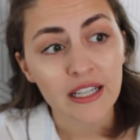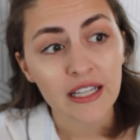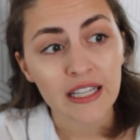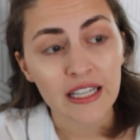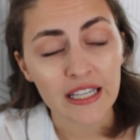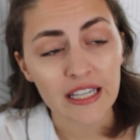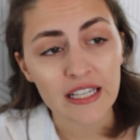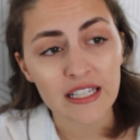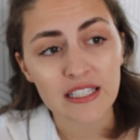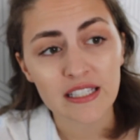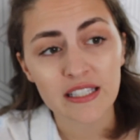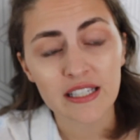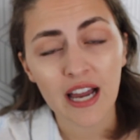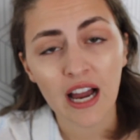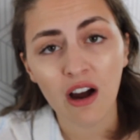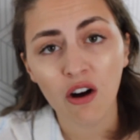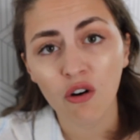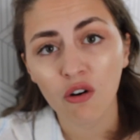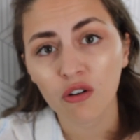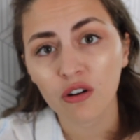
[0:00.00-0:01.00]
He is
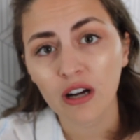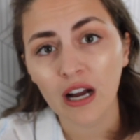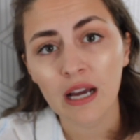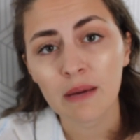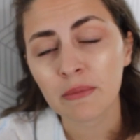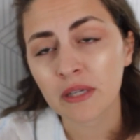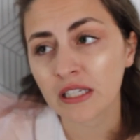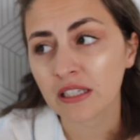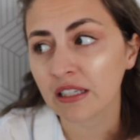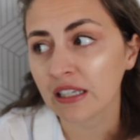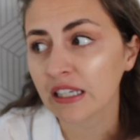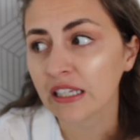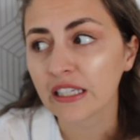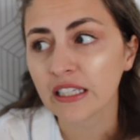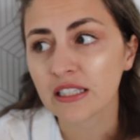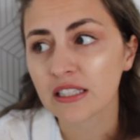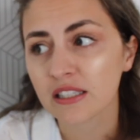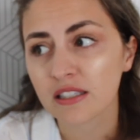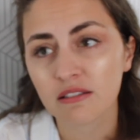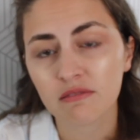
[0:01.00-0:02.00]
now, I mean, he
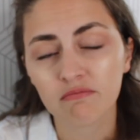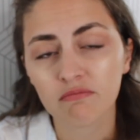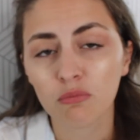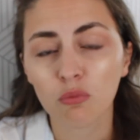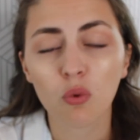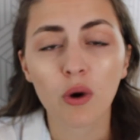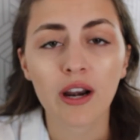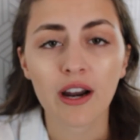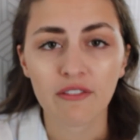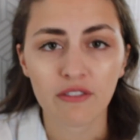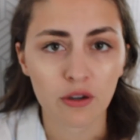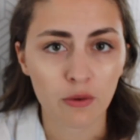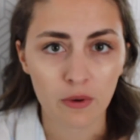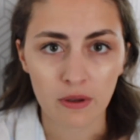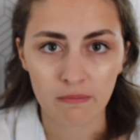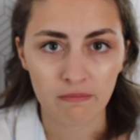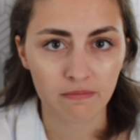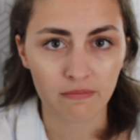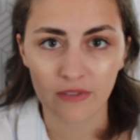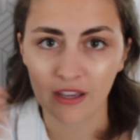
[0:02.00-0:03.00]
eats whatever
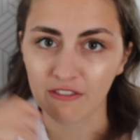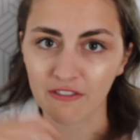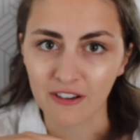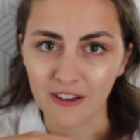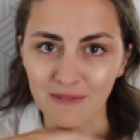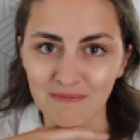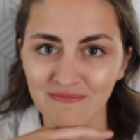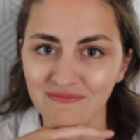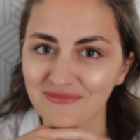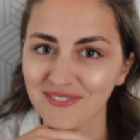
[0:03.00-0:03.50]
we give him.